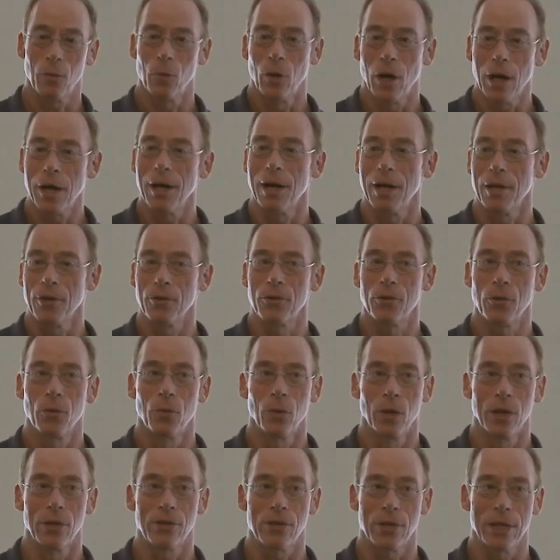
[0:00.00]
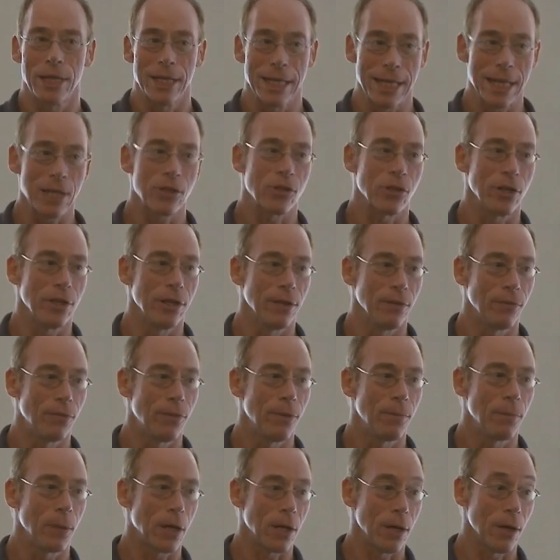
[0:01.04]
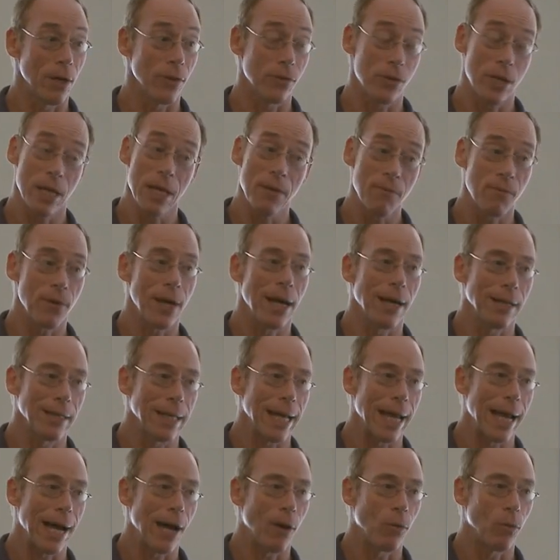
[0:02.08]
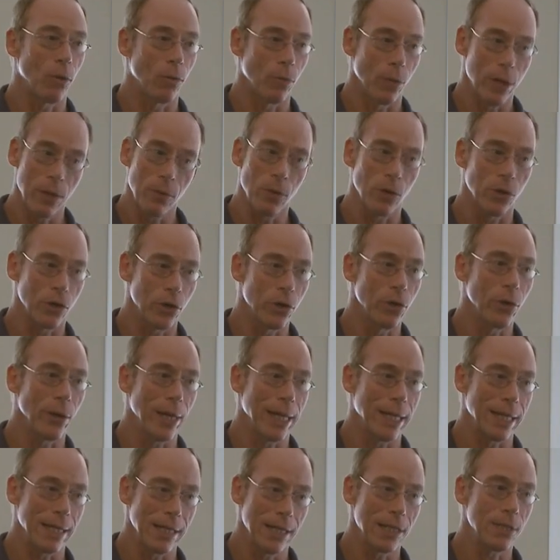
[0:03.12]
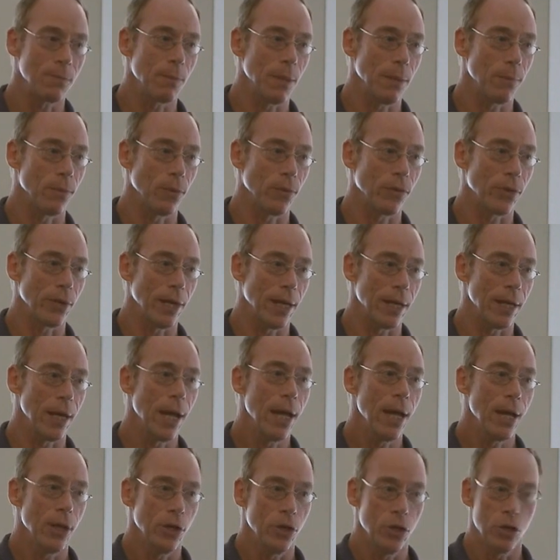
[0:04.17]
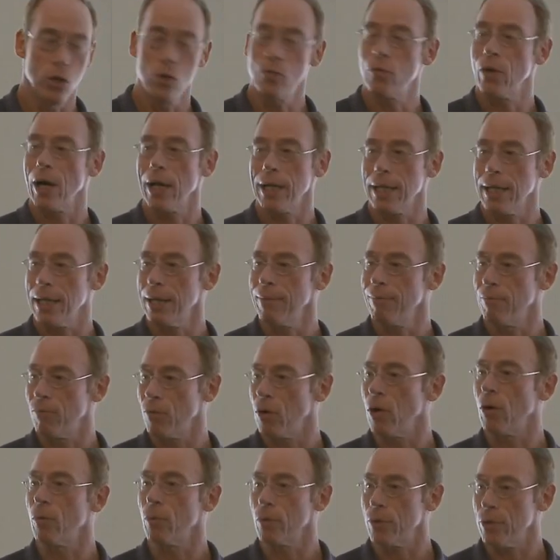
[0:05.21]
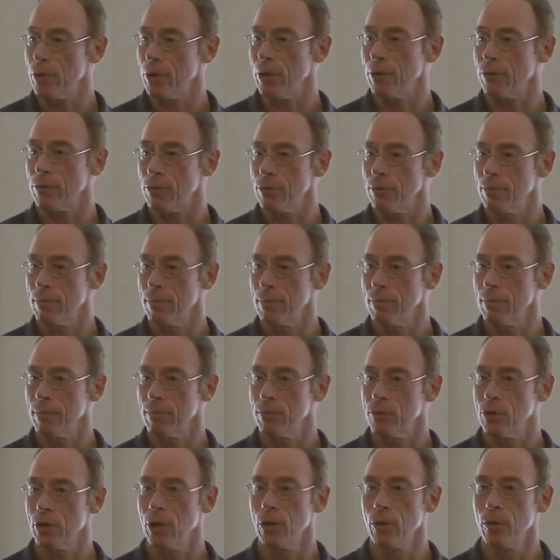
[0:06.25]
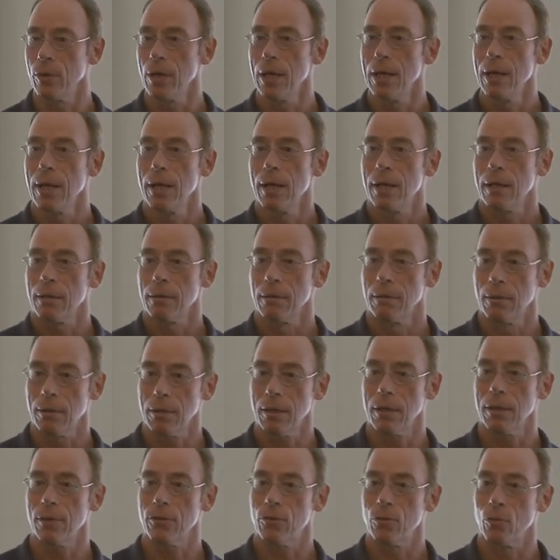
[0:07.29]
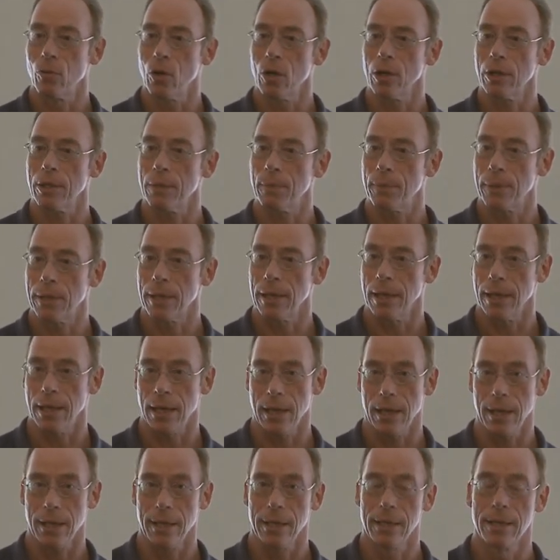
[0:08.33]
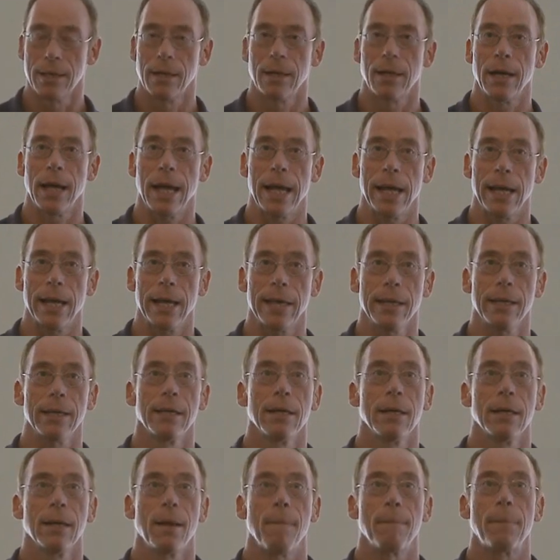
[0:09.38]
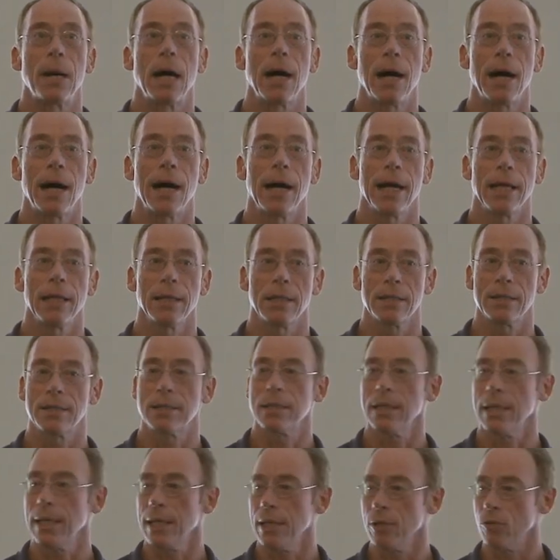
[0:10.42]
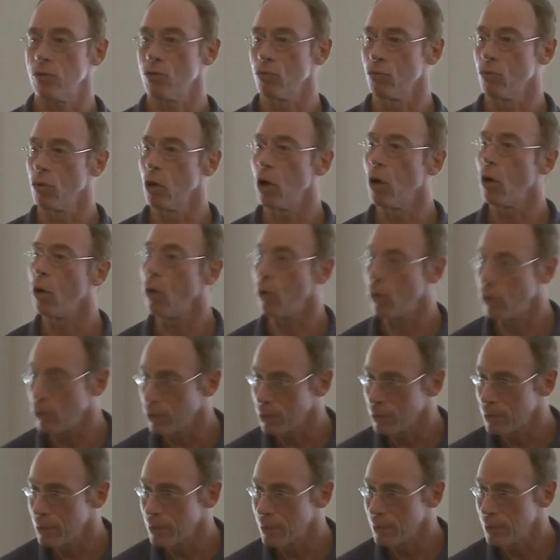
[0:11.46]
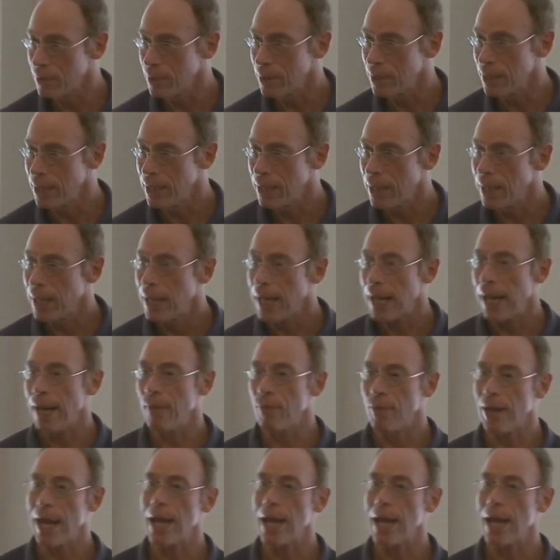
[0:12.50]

it was was an initiative because he found out what we were doing and his people said, you've got to get involved with this. So Lawrence wanted to play a behind-the-scenes role, and